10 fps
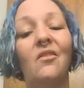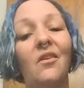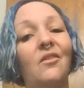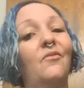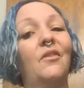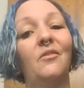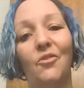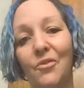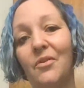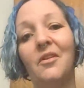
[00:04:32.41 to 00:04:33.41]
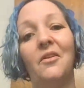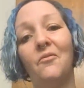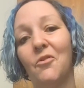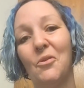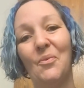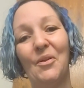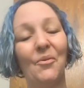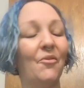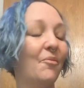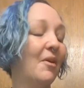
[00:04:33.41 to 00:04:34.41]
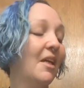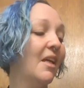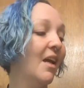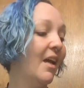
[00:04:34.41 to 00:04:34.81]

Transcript: Thanks for tuning in real quick with me.